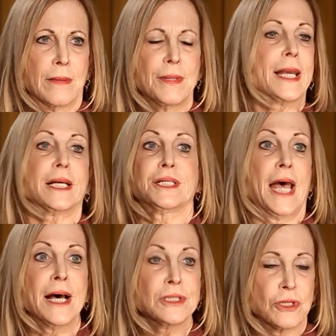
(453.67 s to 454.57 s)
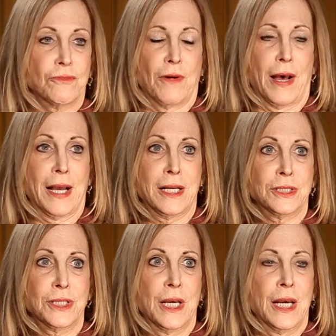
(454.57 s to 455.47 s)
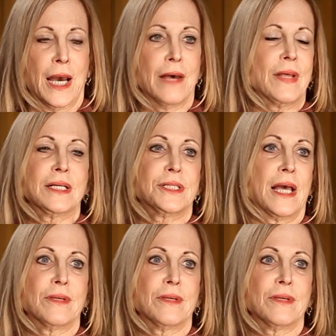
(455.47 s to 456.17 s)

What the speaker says: they catastrophize, and they say,